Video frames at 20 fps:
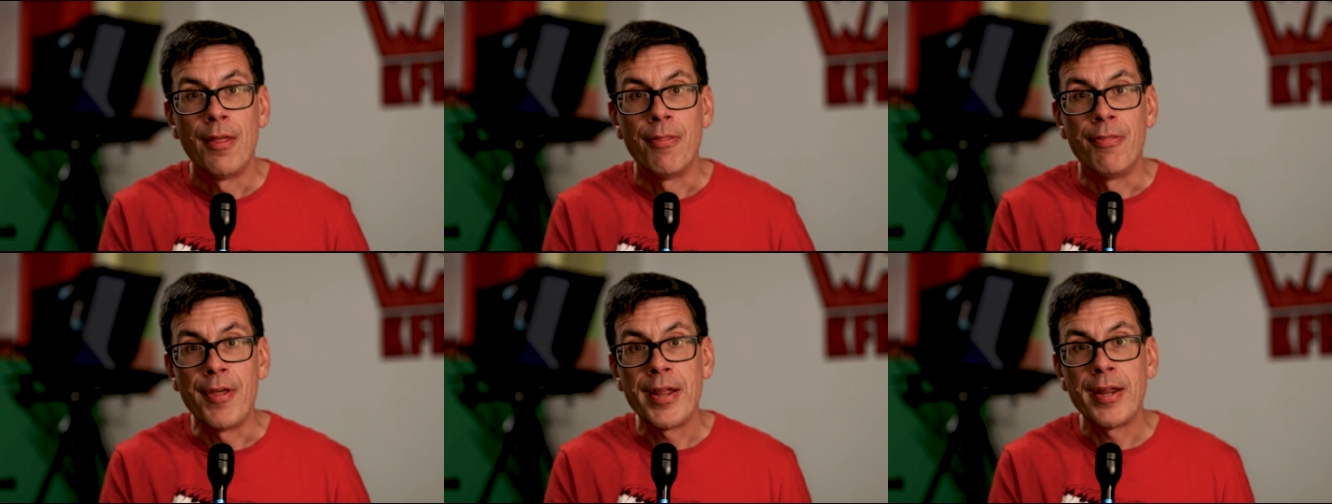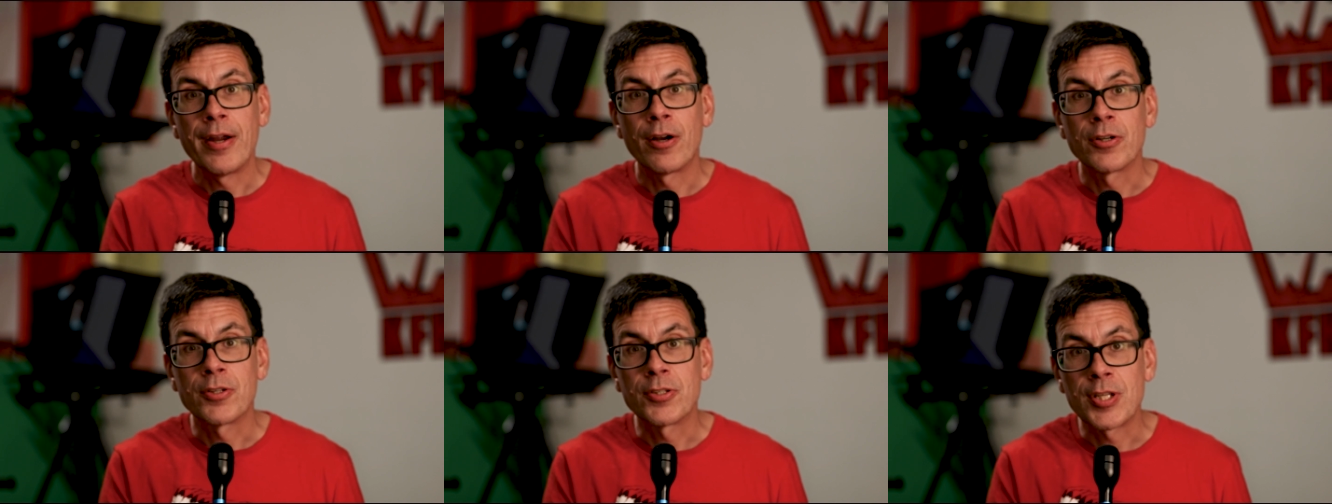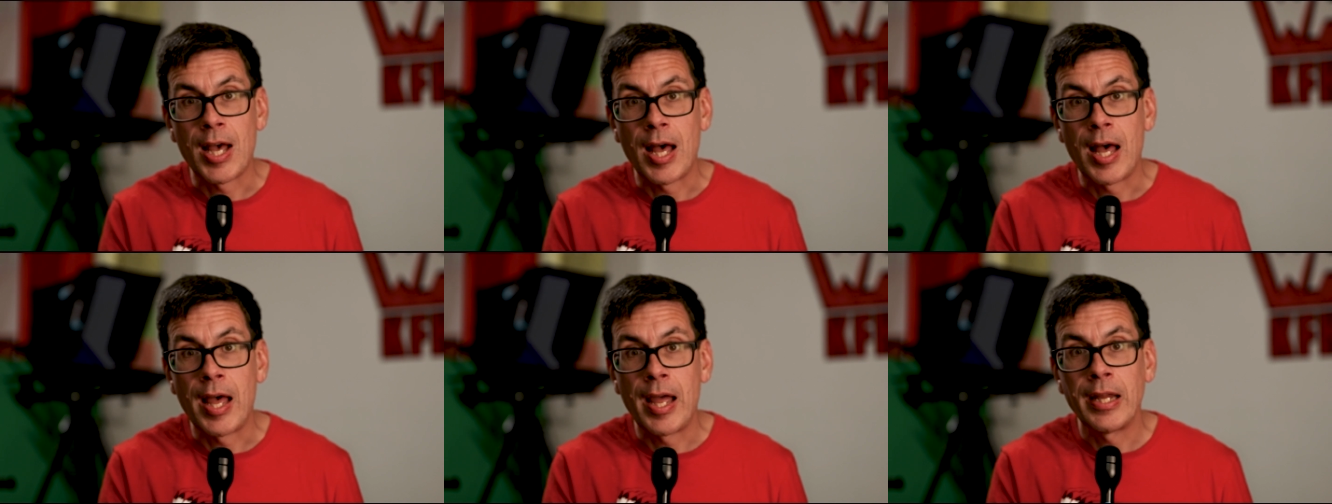They are
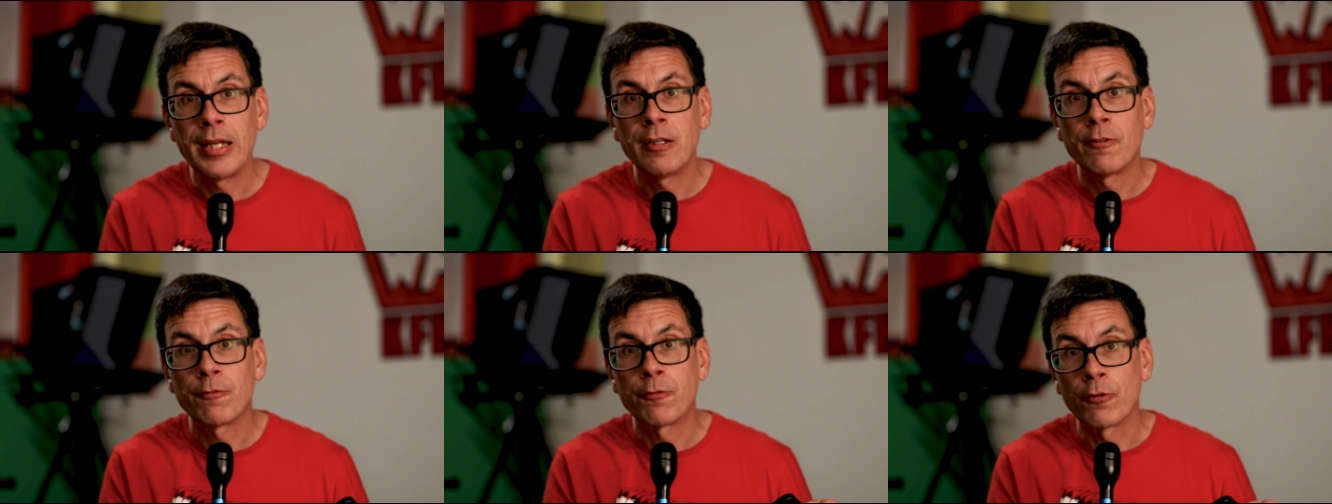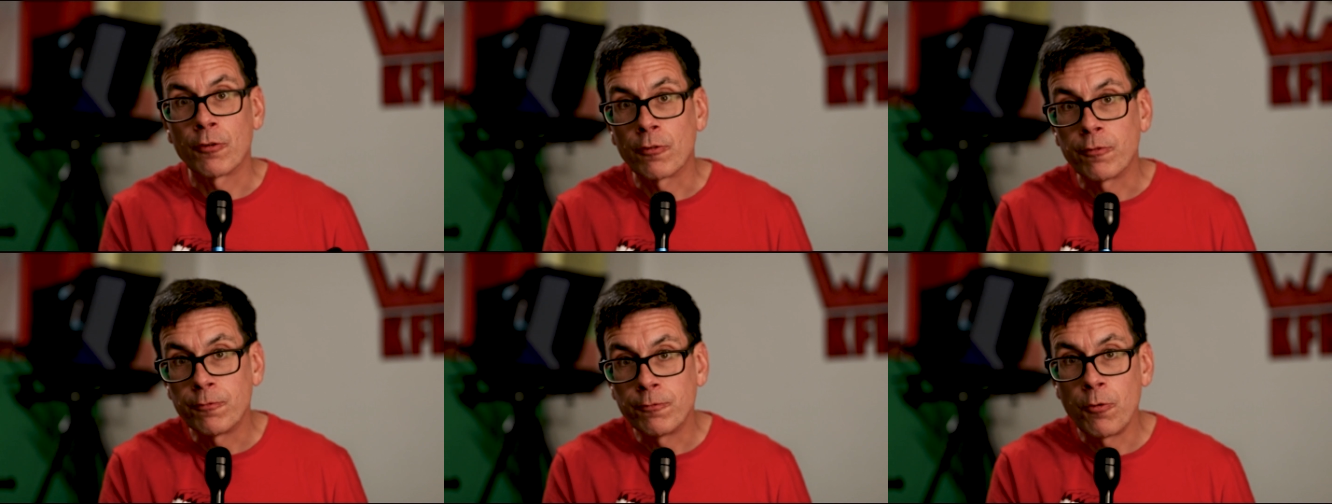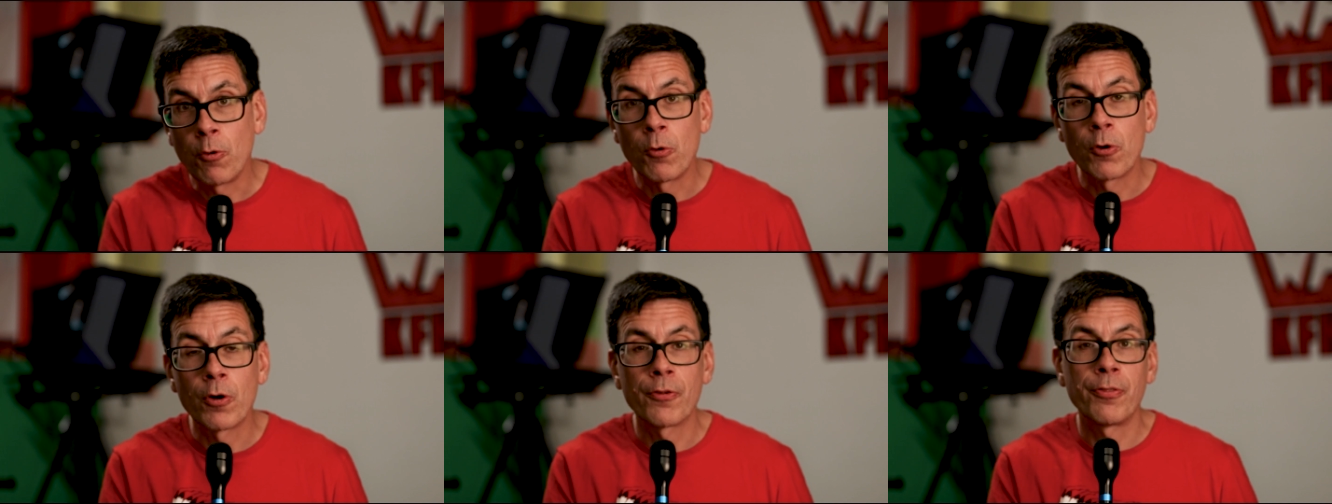tied for
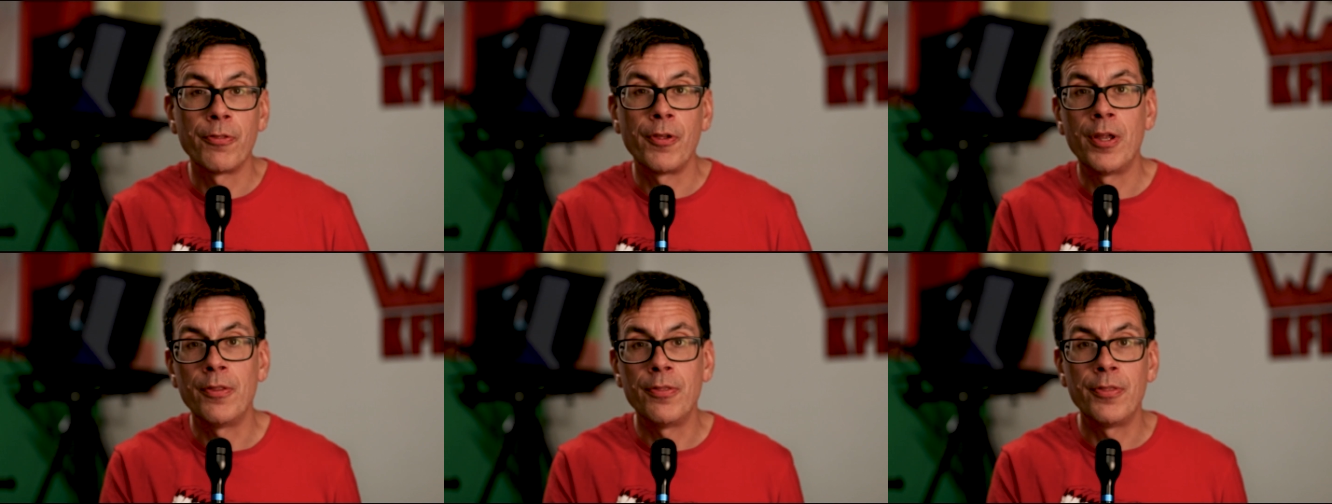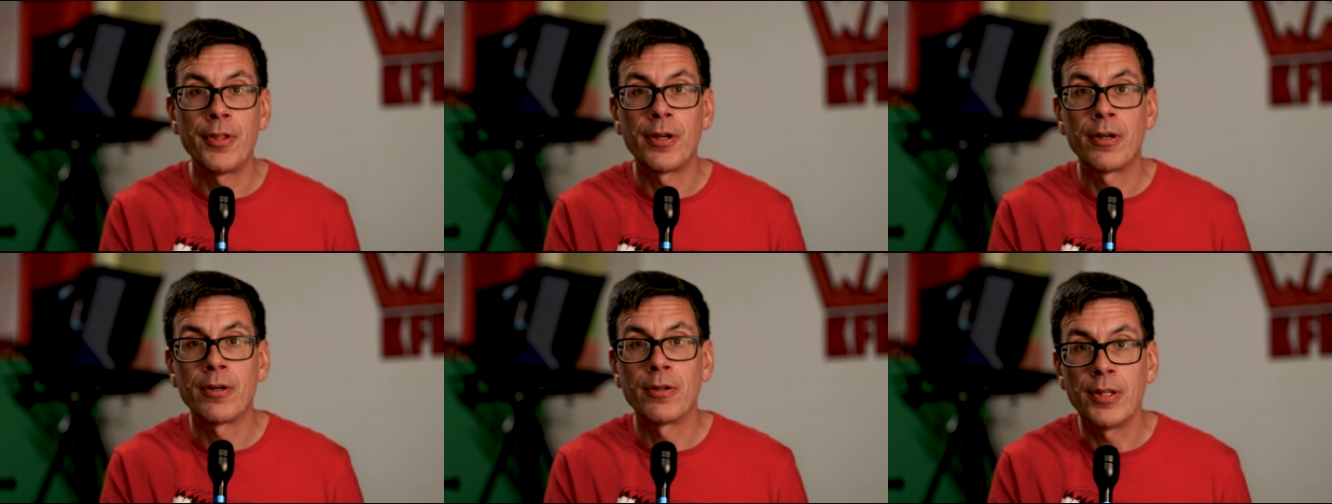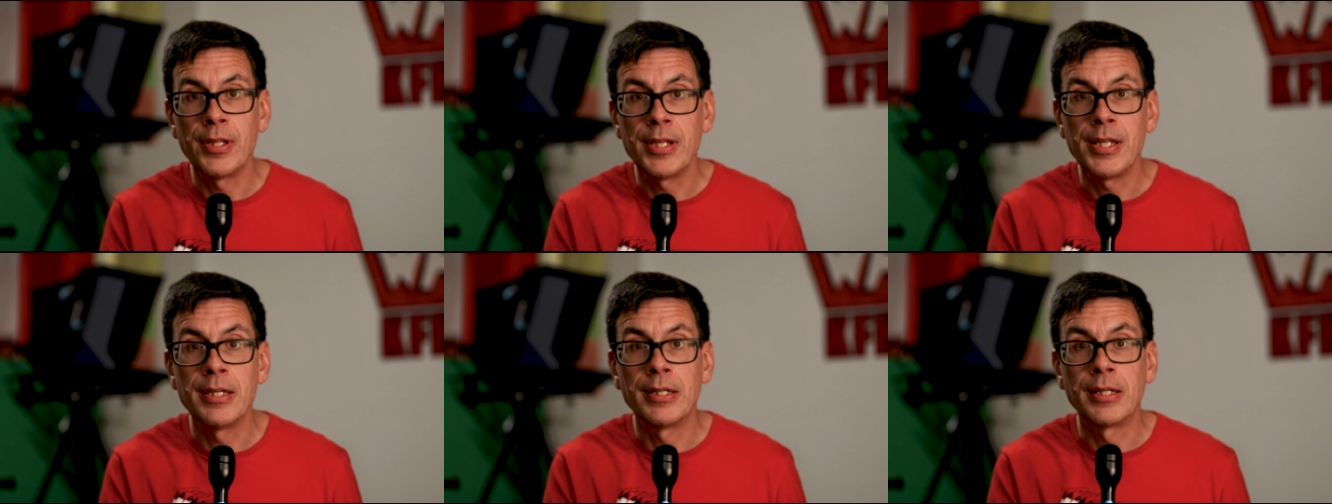fourth in their
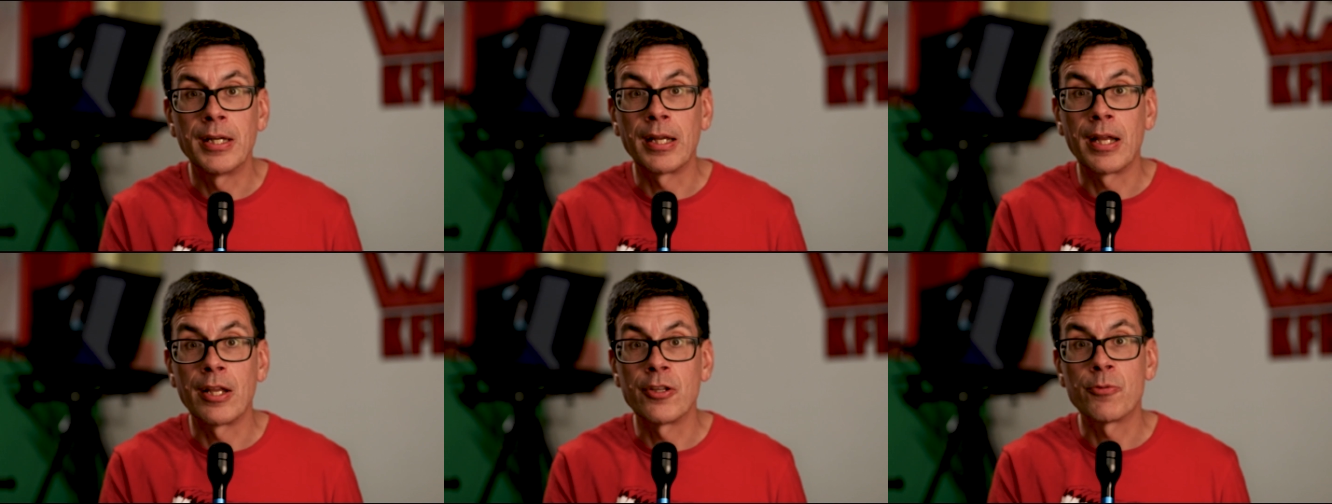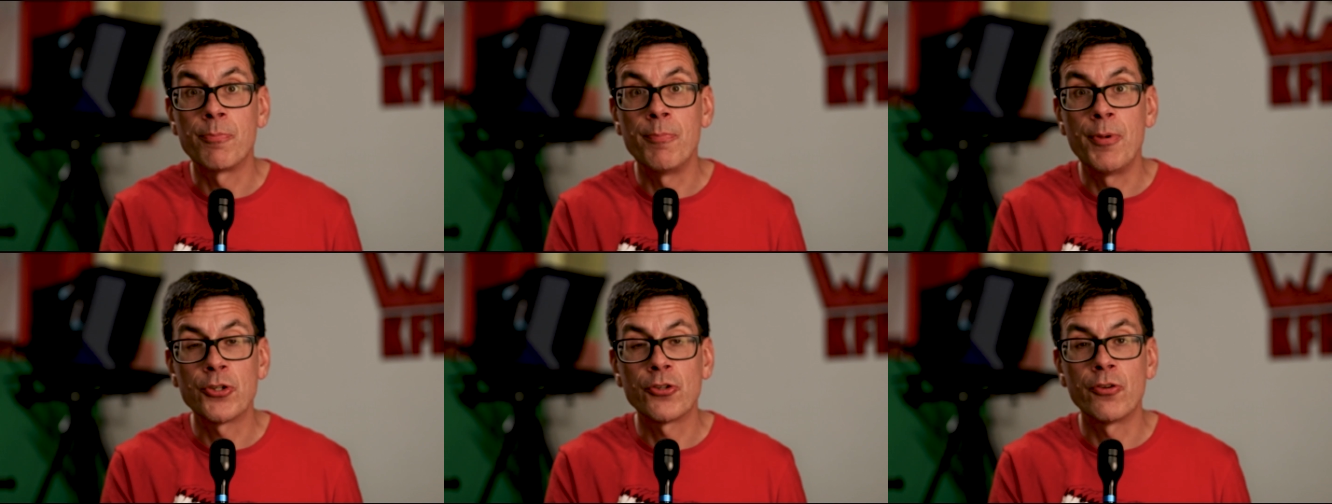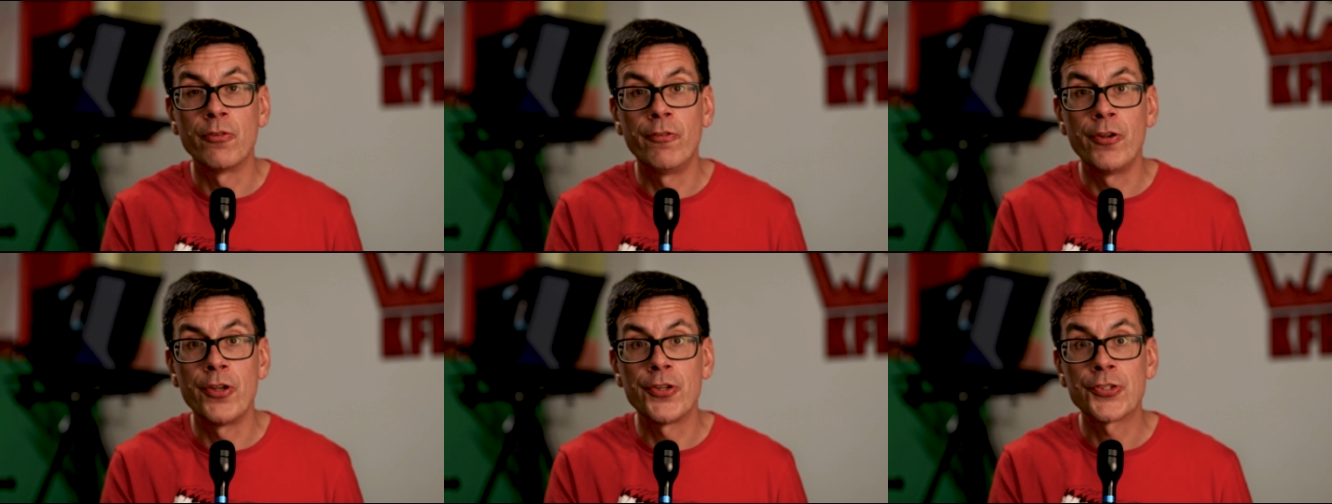league against
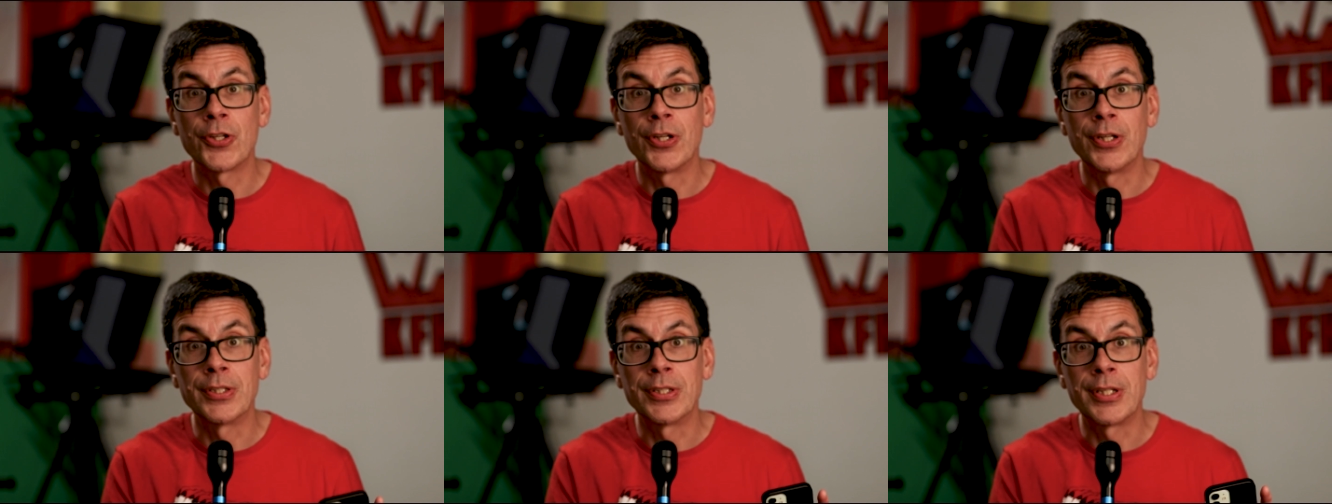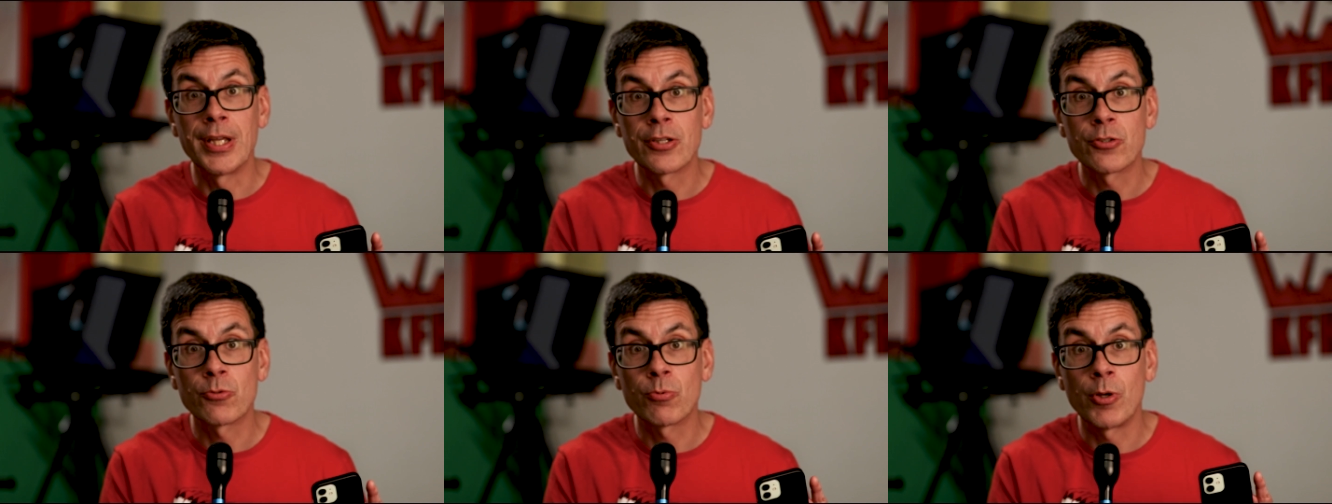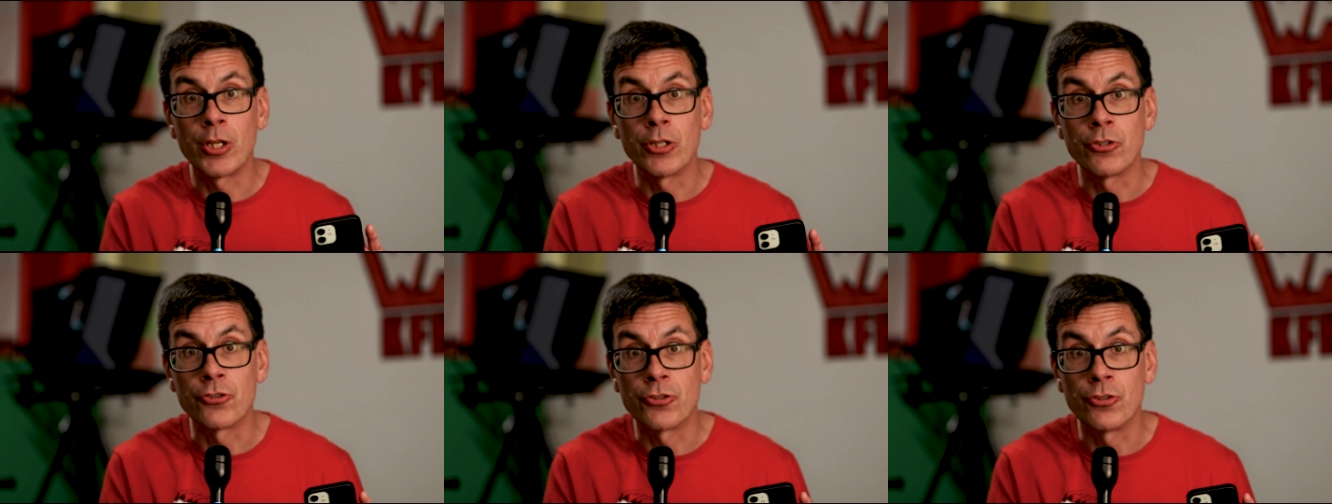Mission Vista. And guess
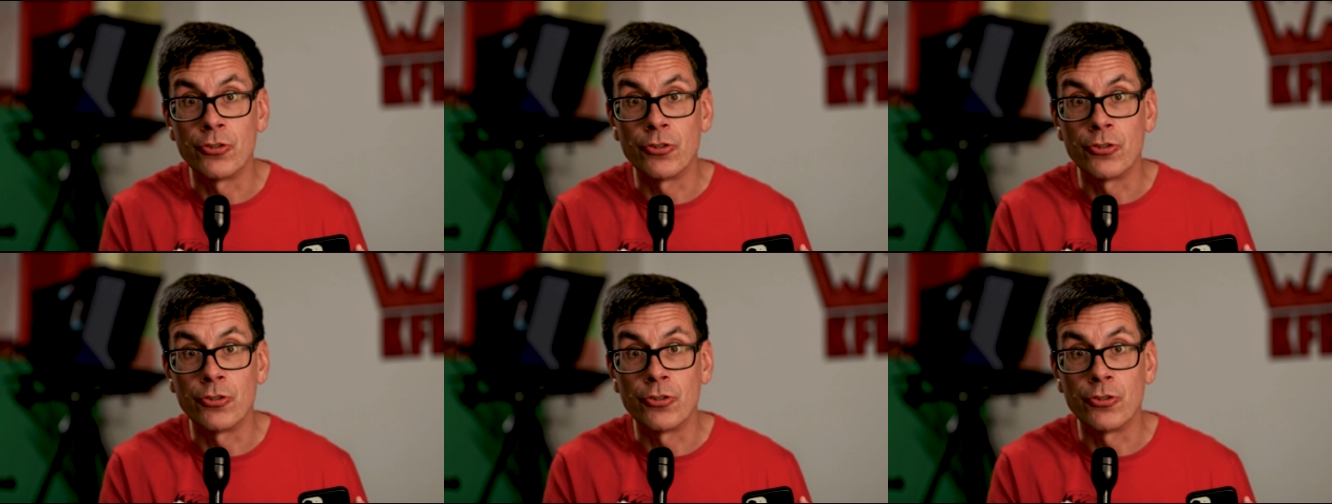what?